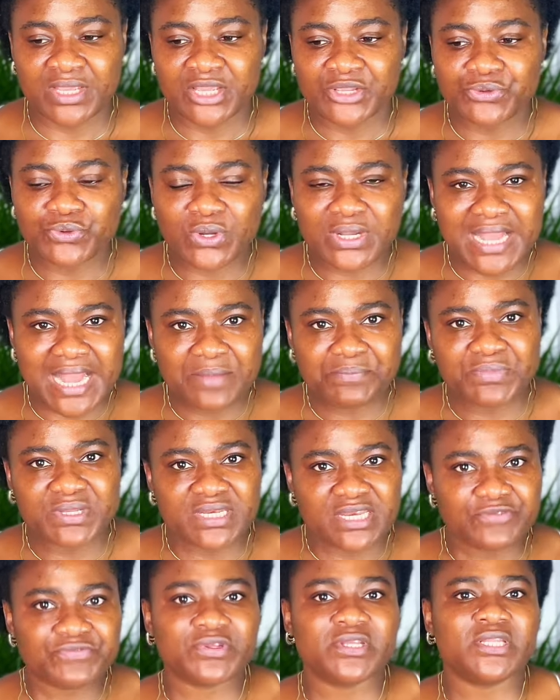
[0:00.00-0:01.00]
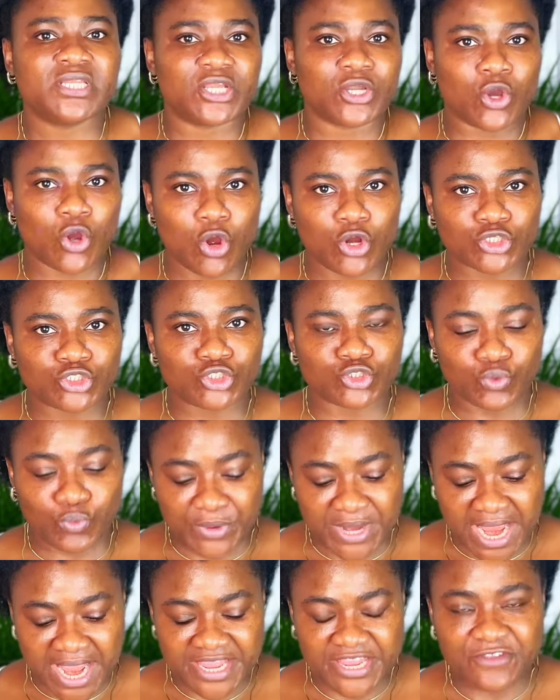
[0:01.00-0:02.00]
You can't be living in a country
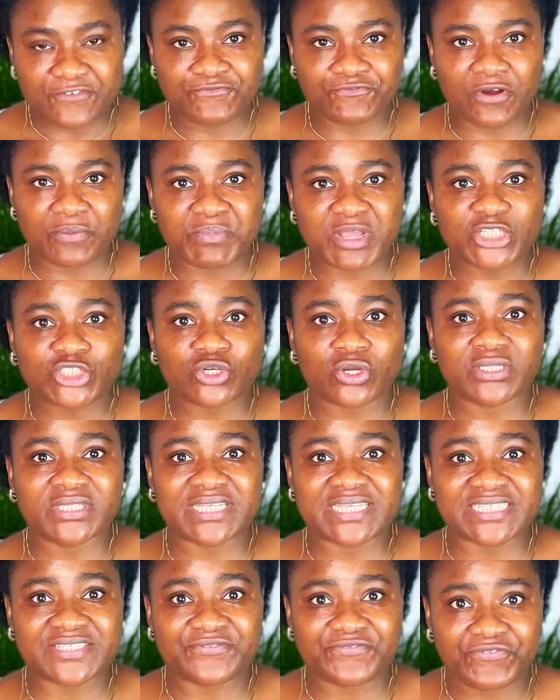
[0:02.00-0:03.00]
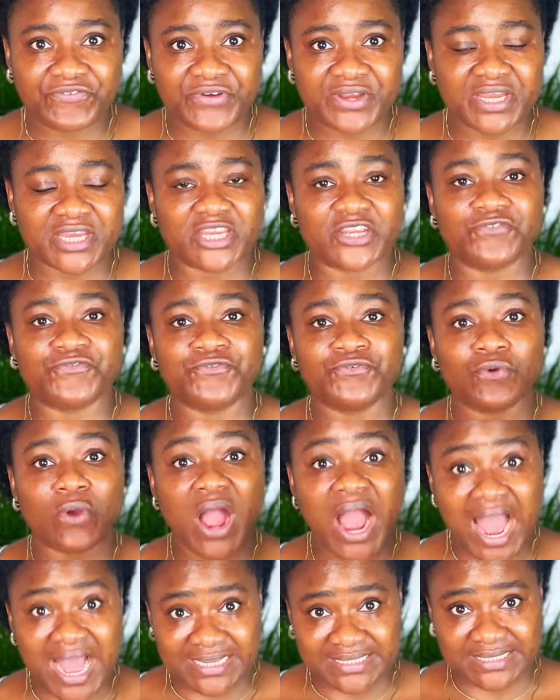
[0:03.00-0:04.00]
where information is free. If you
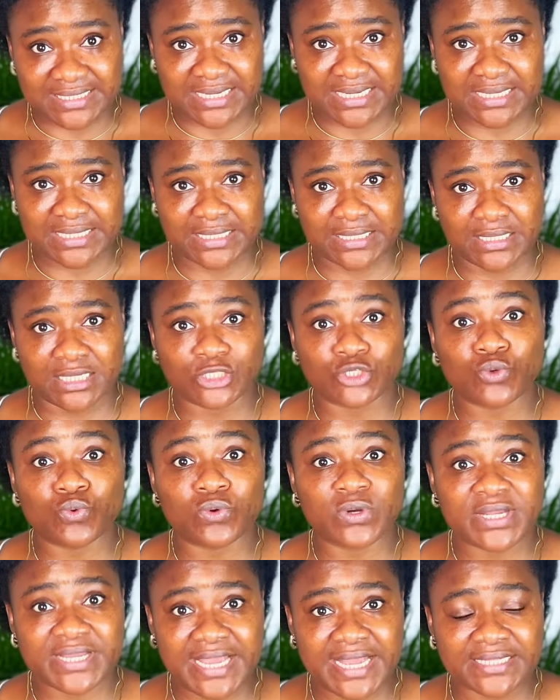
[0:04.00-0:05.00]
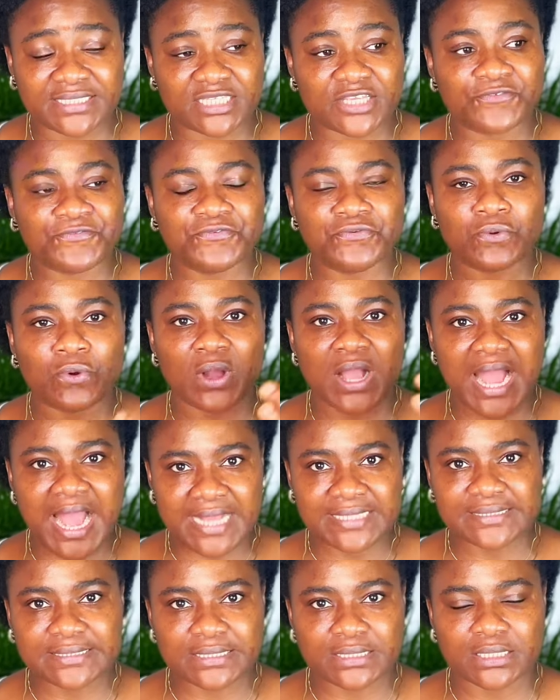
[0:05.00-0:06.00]
ask, you will get. If you
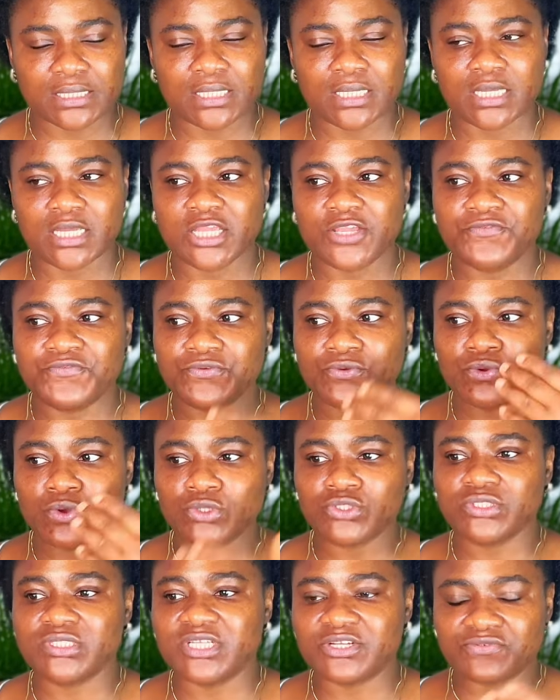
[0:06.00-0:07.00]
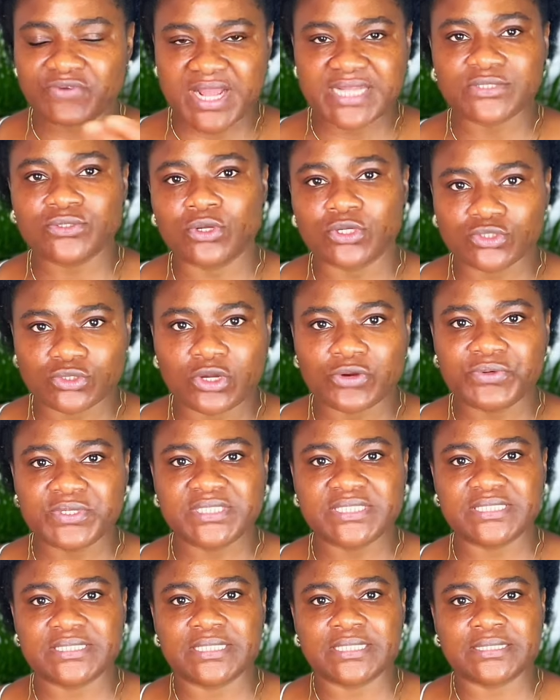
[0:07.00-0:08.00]
ask, if you go to the right
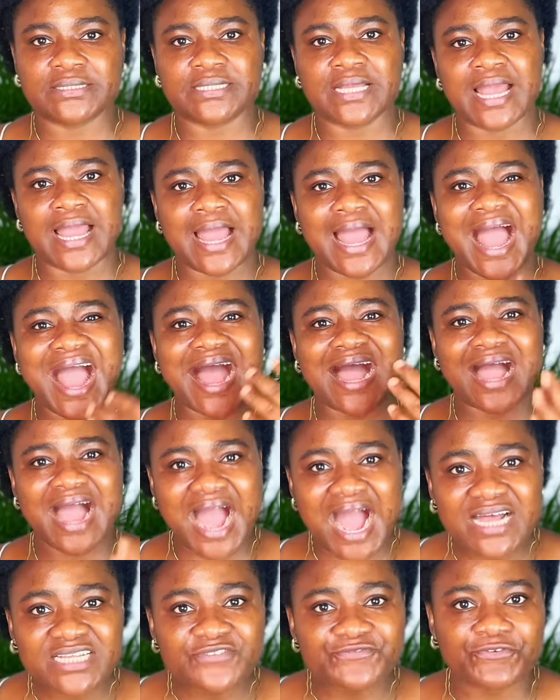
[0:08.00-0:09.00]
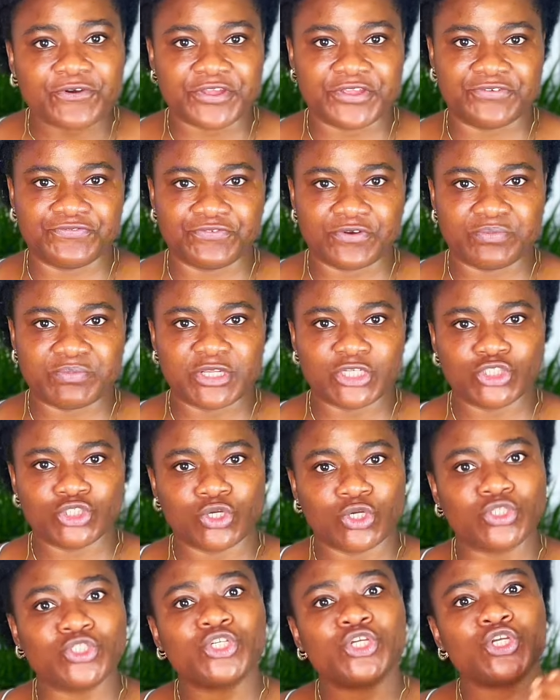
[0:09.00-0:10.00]
authorities and ask for
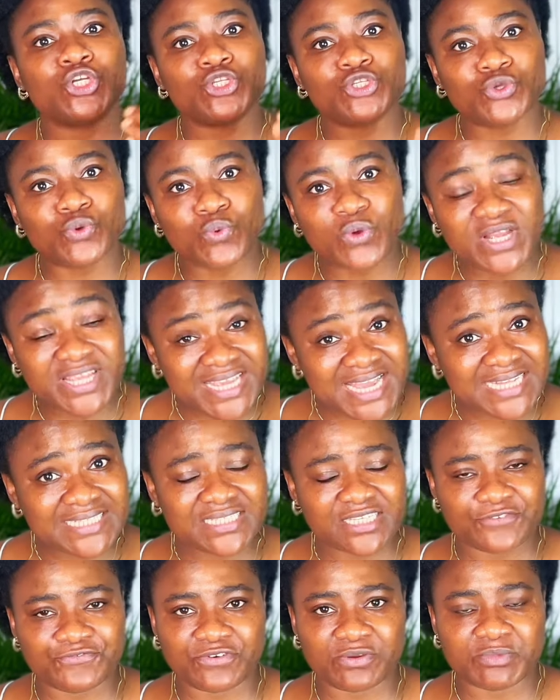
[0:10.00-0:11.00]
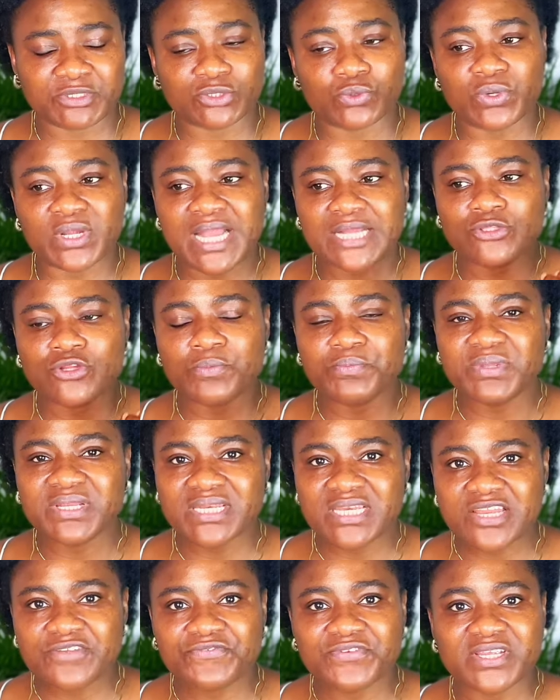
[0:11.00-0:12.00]
information, you will get information. We cannot be
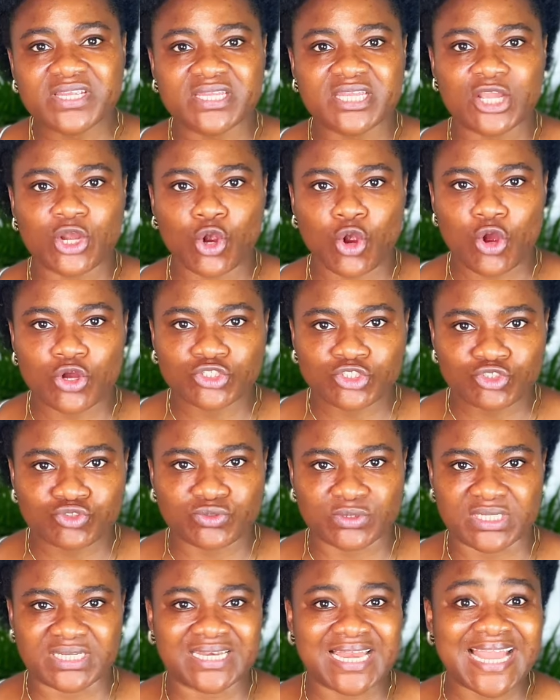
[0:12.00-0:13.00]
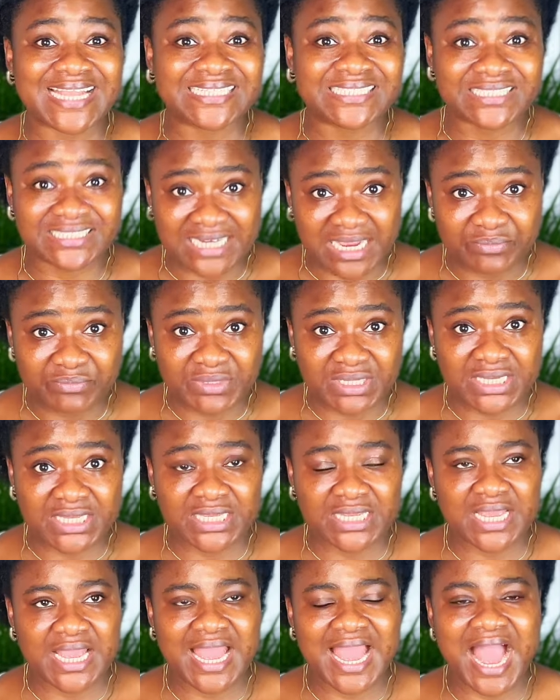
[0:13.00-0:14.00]
living in a country like
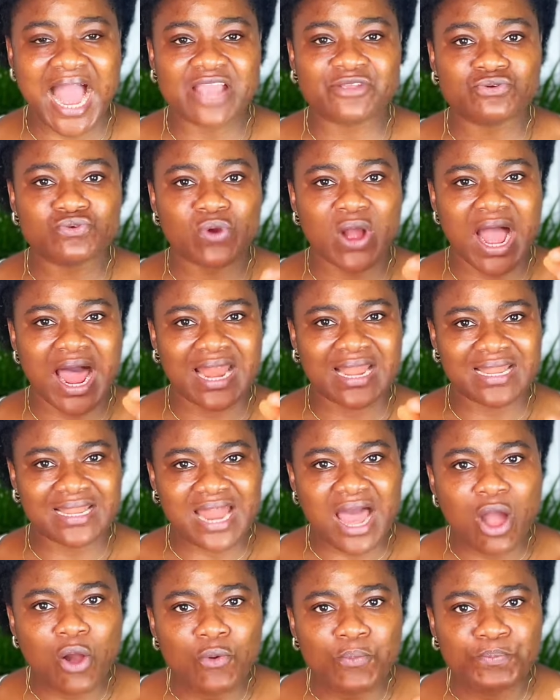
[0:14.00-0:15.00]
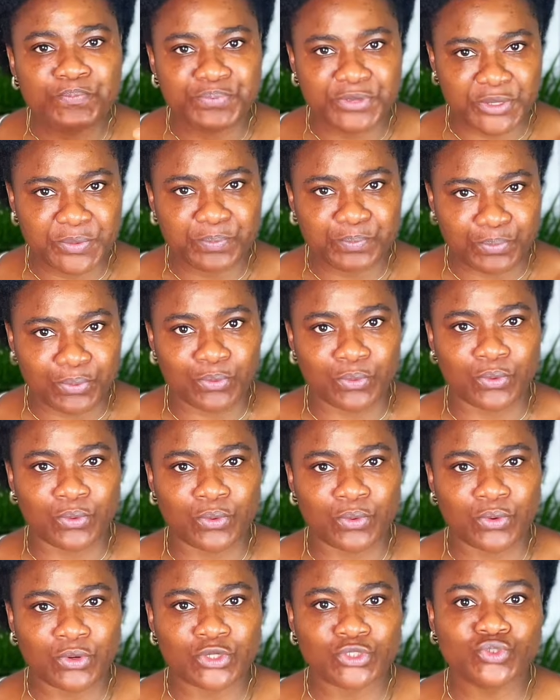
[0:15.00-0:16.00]
Germany and you allow
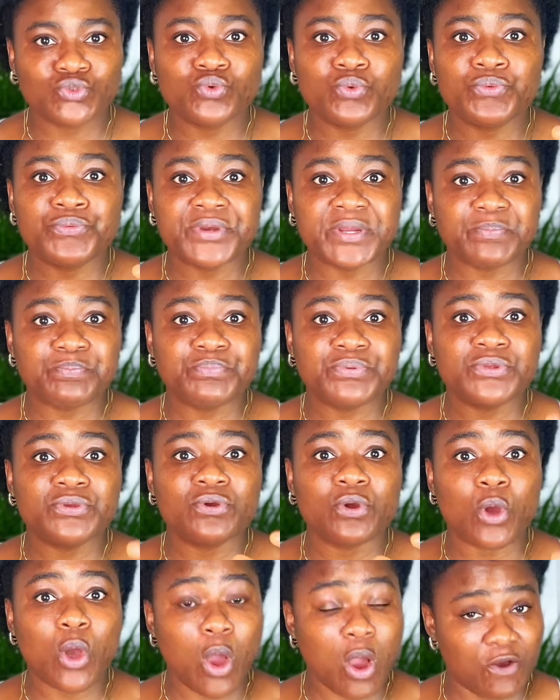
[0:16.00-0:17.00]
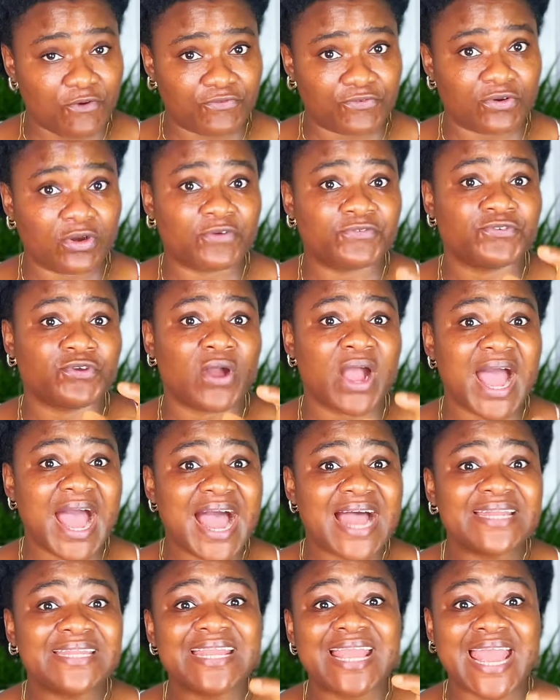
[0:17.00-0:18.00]
people to rip you off of your
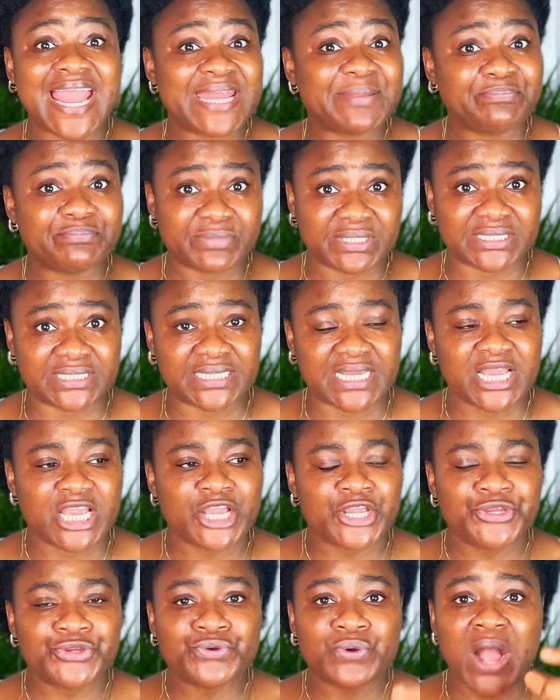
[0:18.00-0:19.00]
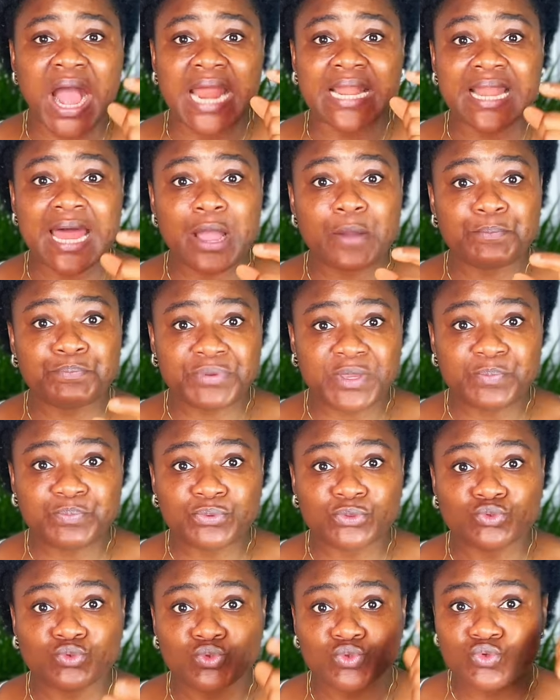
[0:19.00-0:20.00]
hard-earned money. You allow
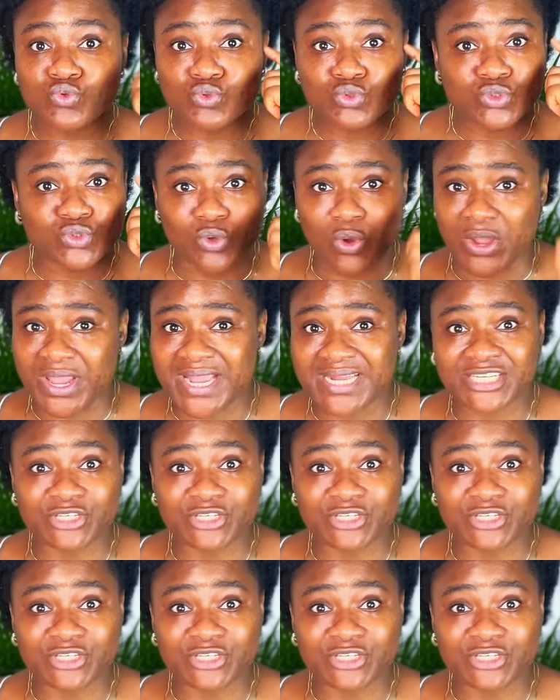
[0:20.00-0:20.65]
people to use your head.